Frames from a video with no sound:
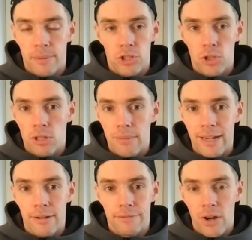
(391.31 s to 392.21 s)
but
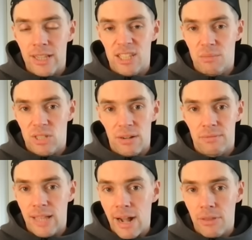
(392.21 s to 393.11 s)
Chukwuemeka finds
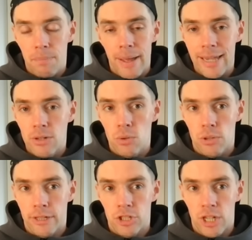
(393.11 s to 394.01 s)
himself down the pecking
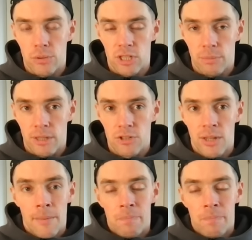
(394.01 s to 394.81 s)
order at Chelsea, because